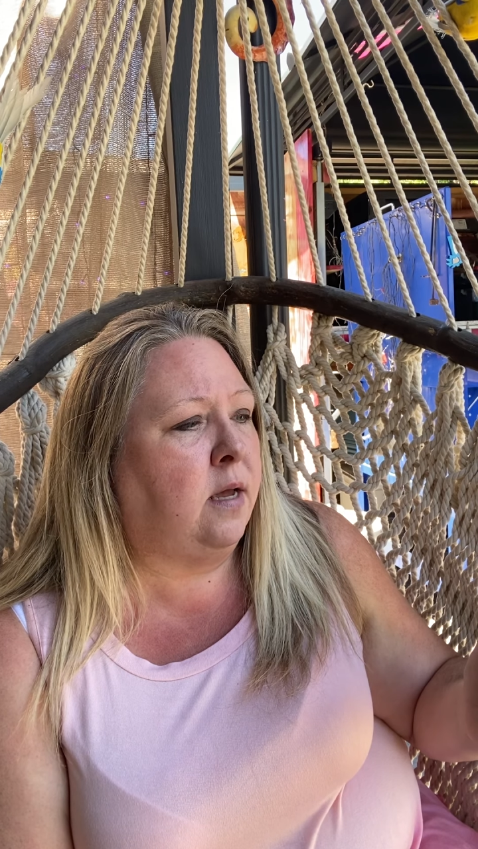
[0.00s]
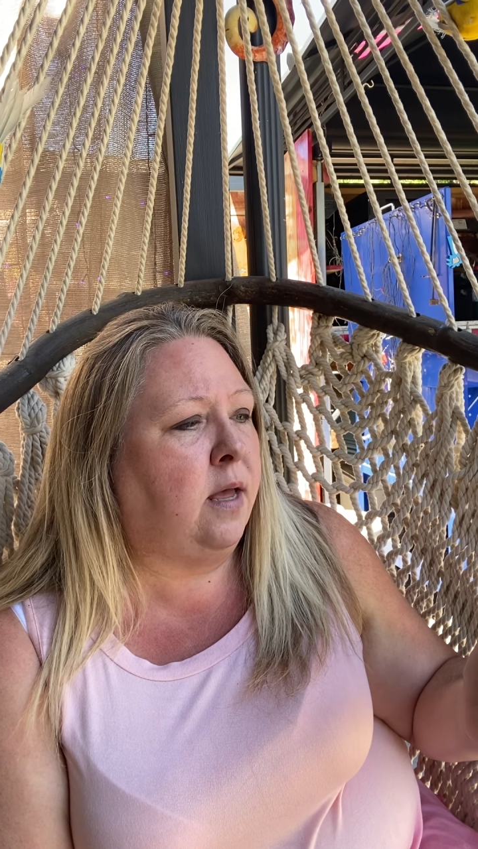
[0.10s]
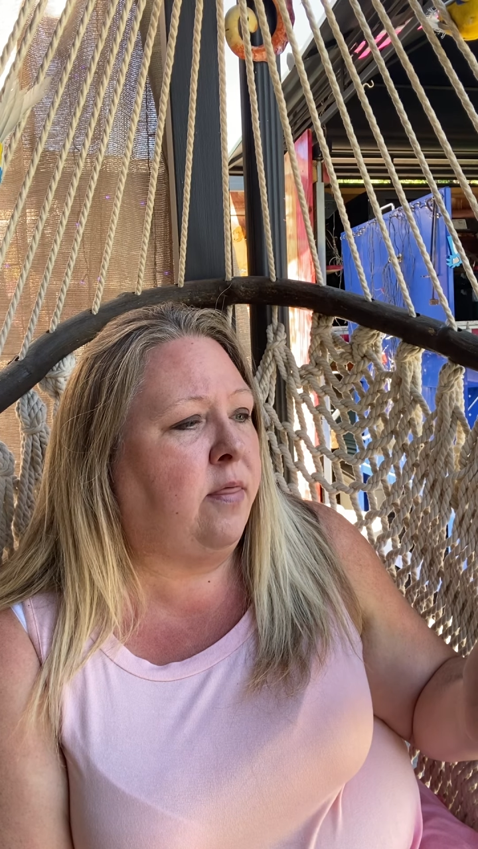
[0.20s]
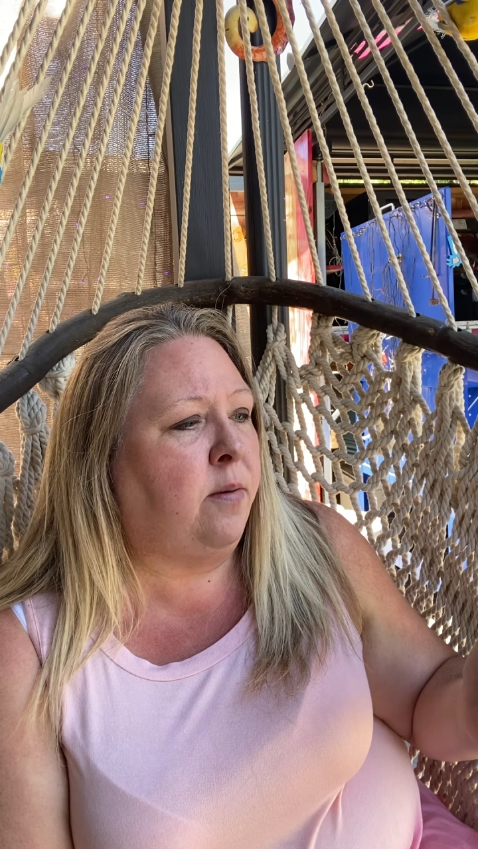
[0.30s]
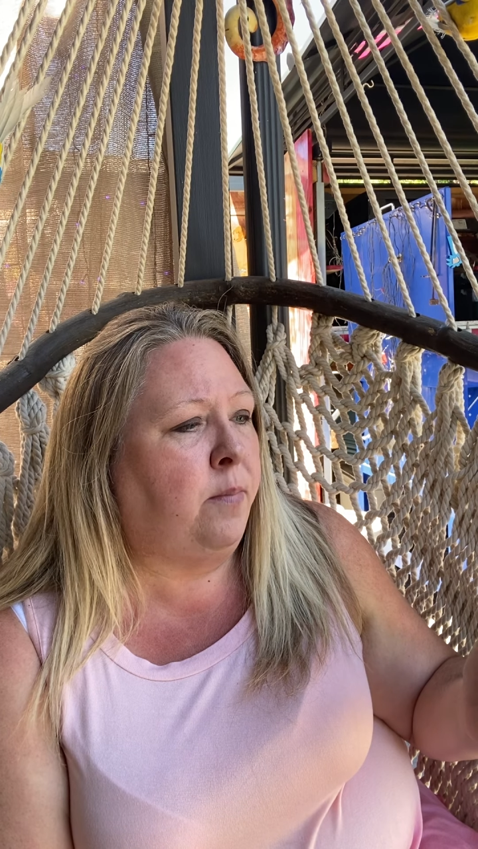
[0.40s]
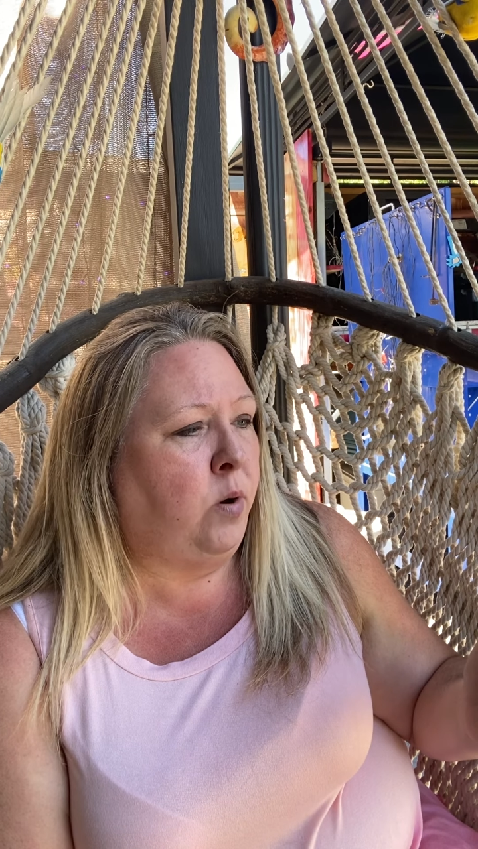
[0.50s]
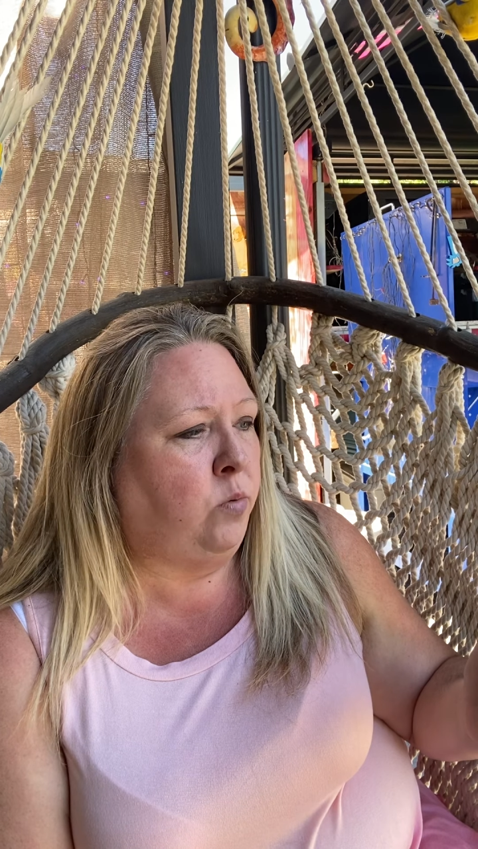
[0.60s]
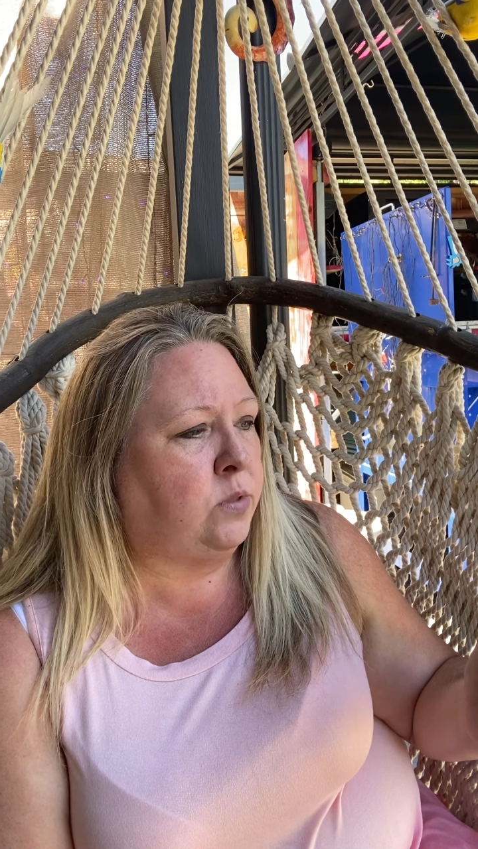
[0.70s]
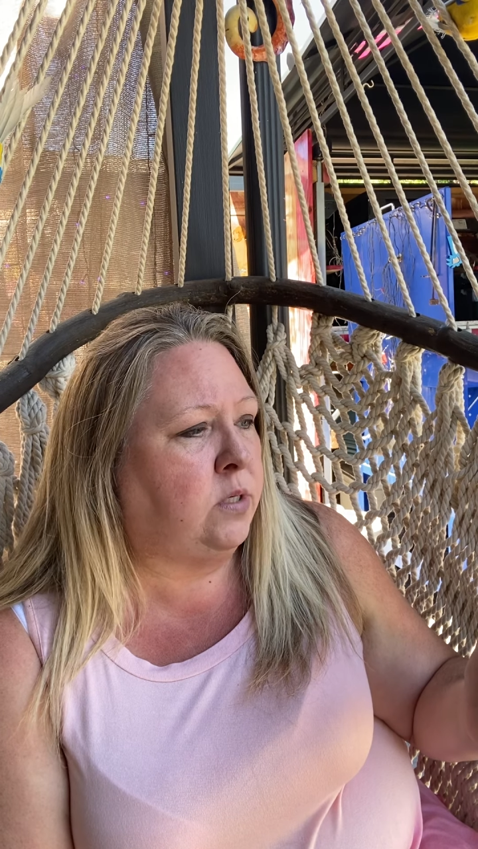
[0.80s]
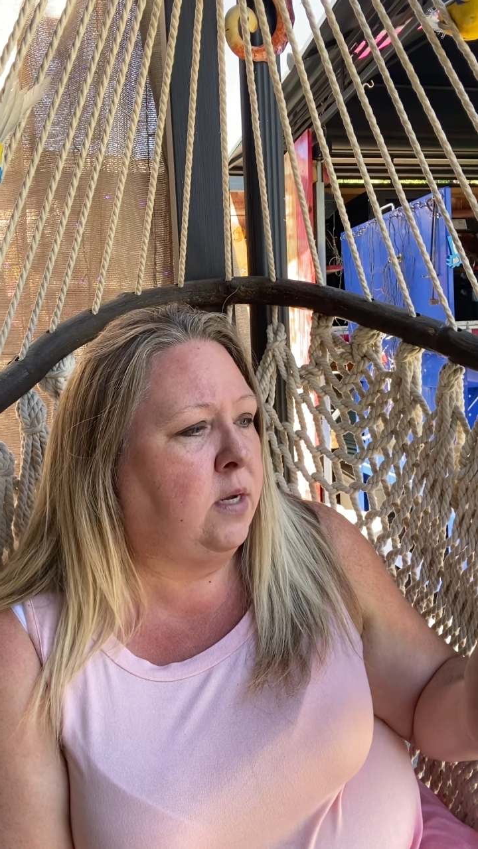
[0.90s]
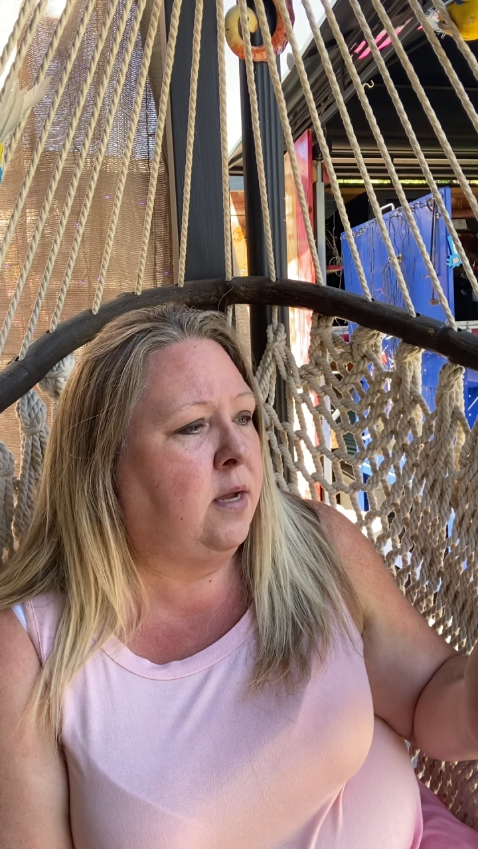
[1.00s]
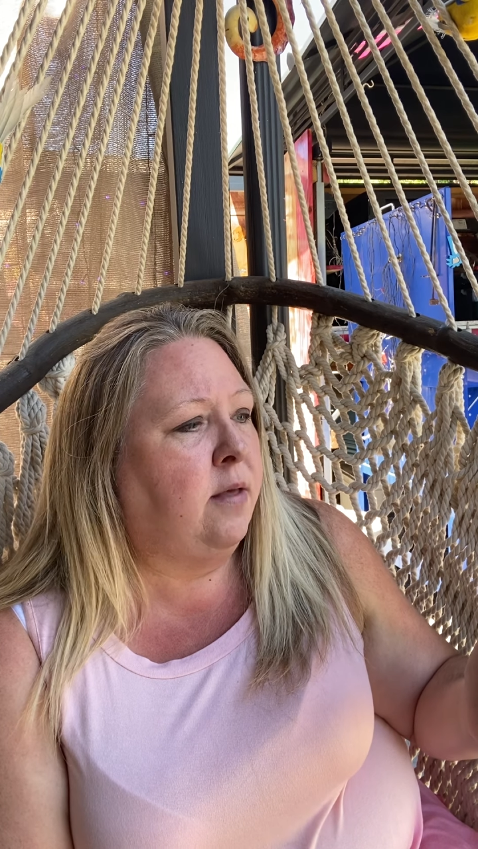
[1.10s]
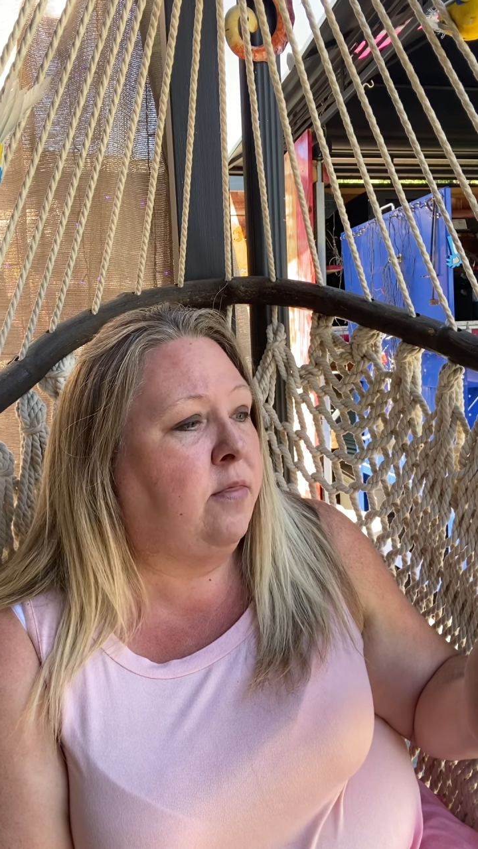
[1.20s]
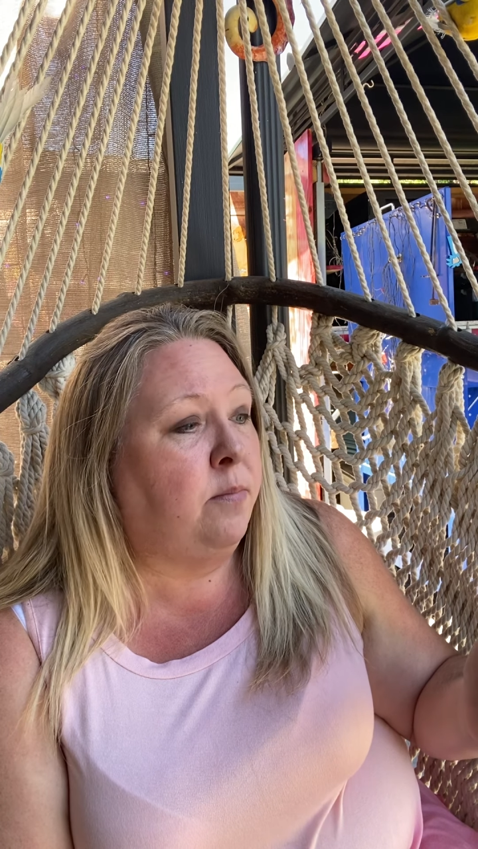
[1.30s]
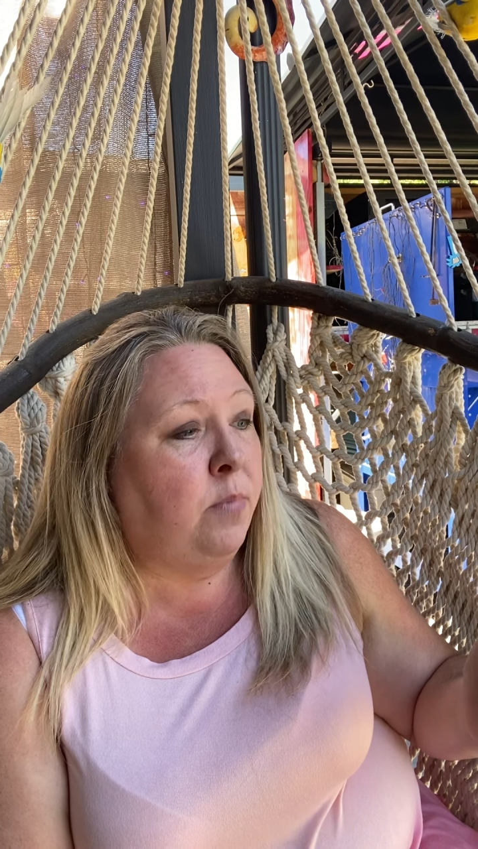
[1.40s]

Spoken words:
the moat. The